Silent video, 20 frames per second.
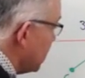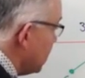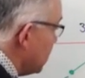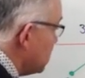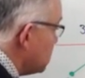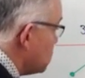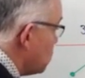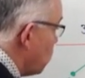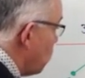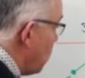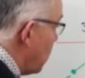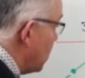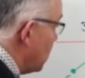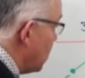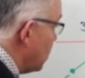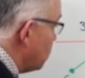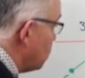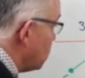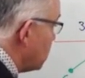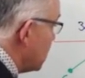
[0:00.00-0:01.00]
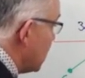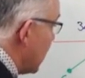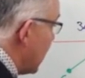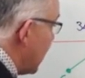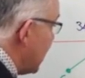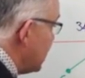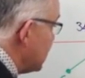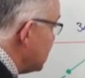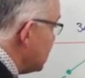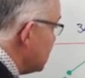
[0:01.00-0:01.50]
is
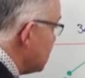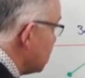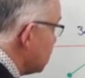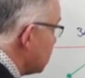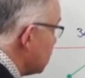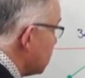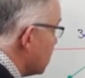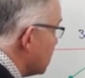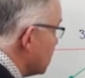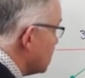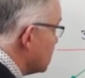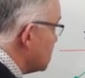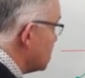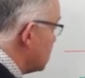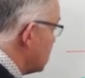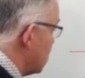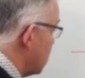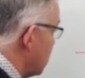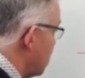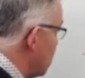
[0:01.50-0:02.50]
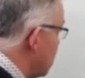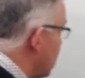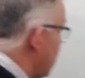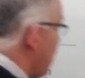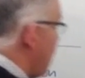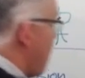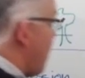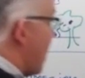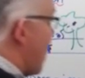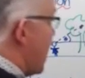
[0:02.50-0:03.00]
180 degrees
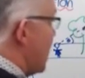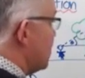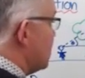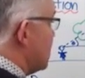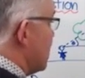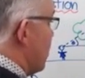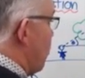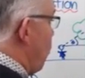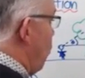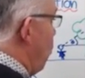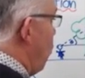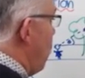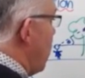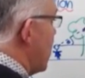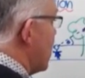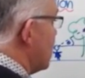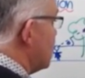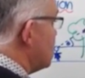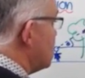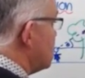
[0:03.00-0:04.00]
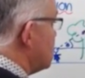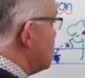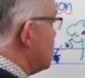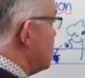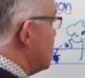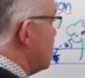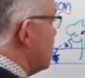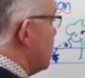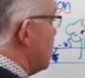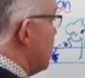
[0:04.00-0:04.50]
and that
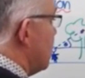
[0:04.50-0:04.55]
west